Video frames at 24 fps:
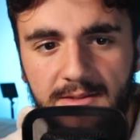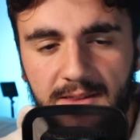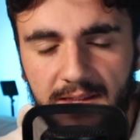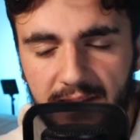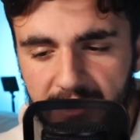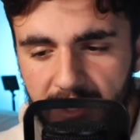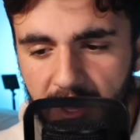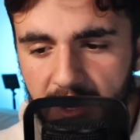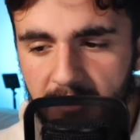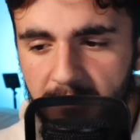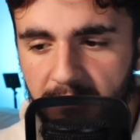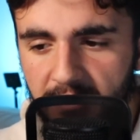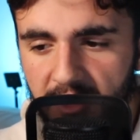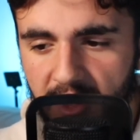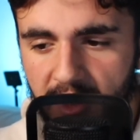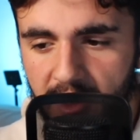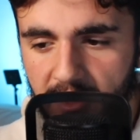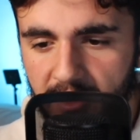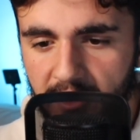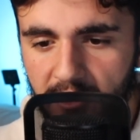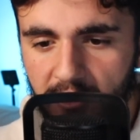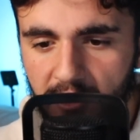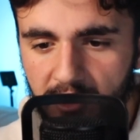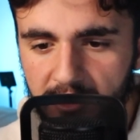young
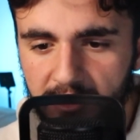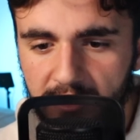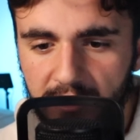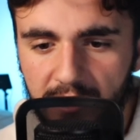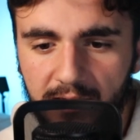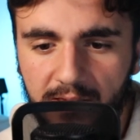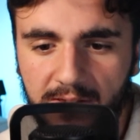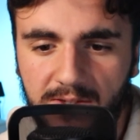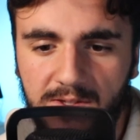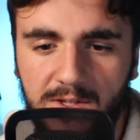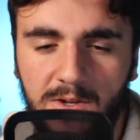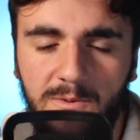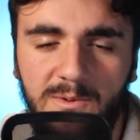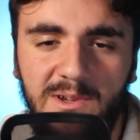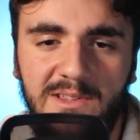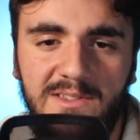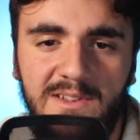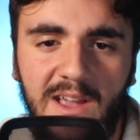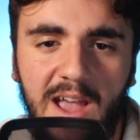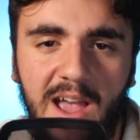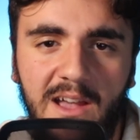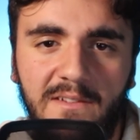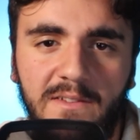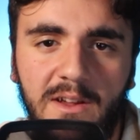player that I think is
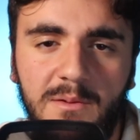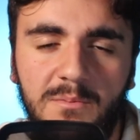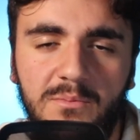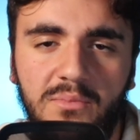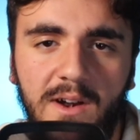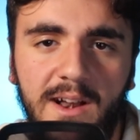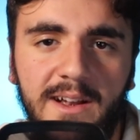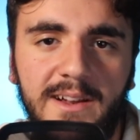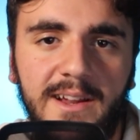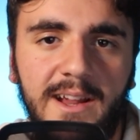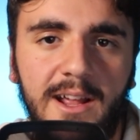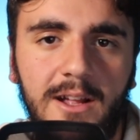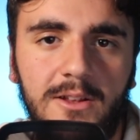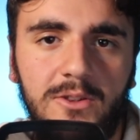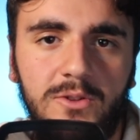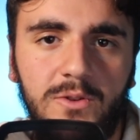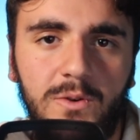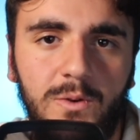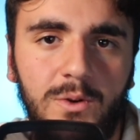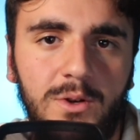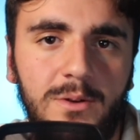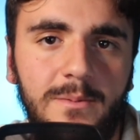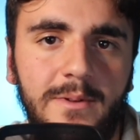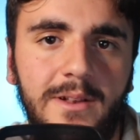going to have a
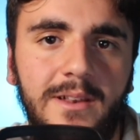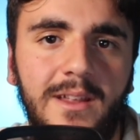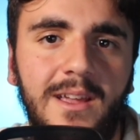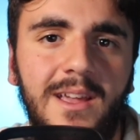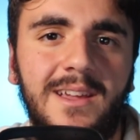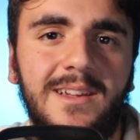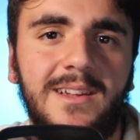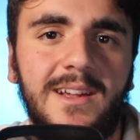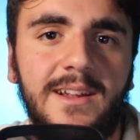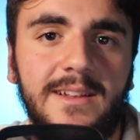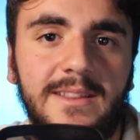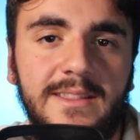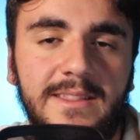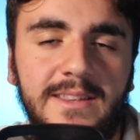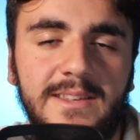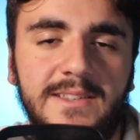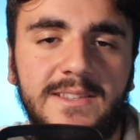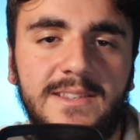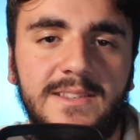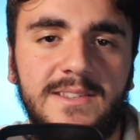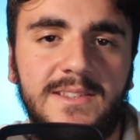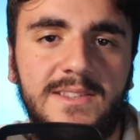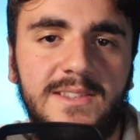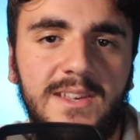breakout tournament at
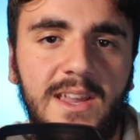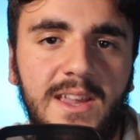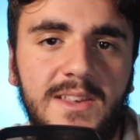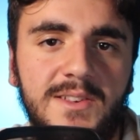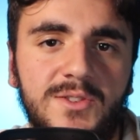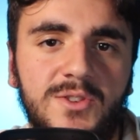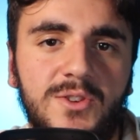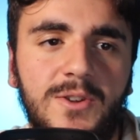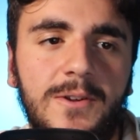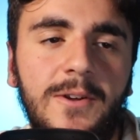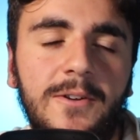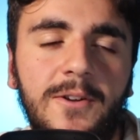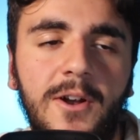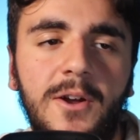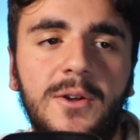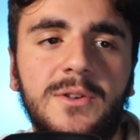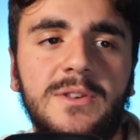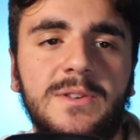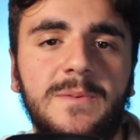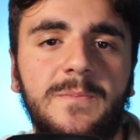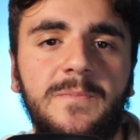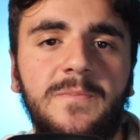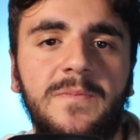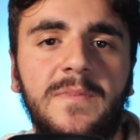this season's
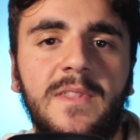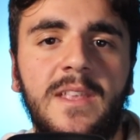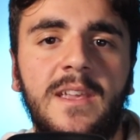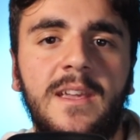Euros